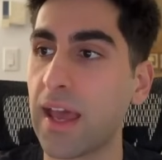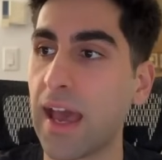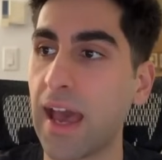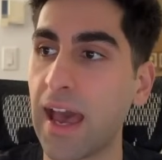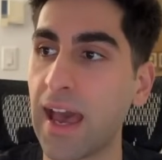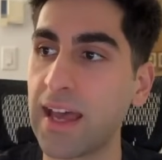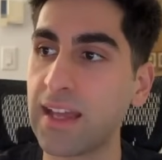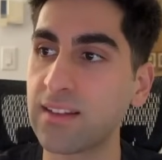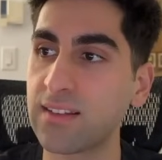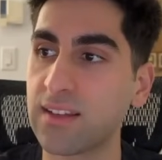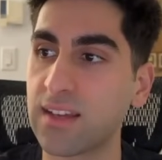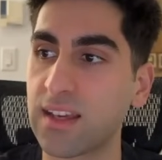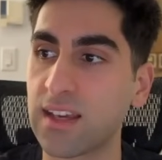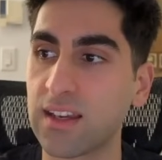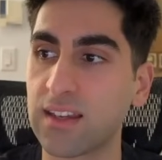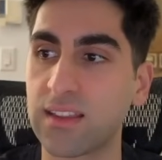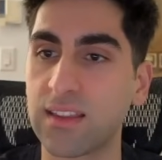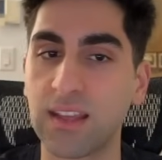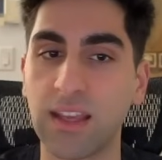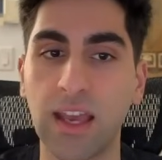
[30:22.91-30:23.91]
and
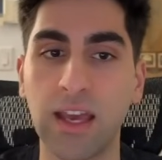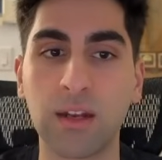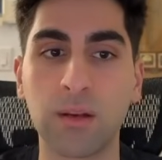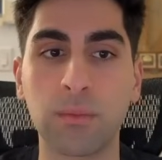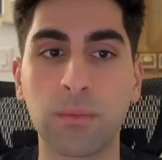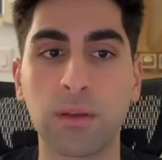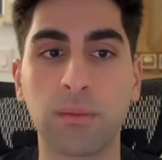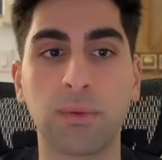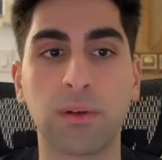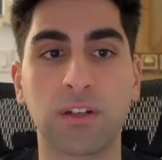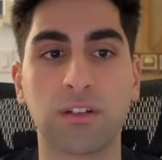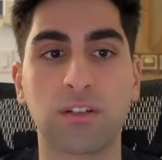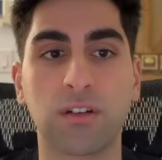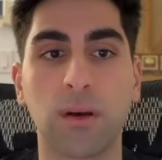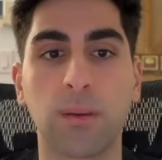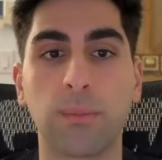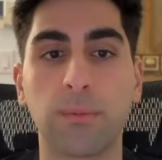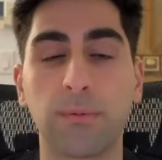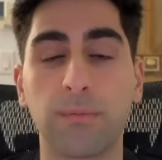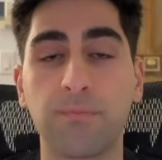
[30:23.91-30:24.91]
kick the enemy bishop.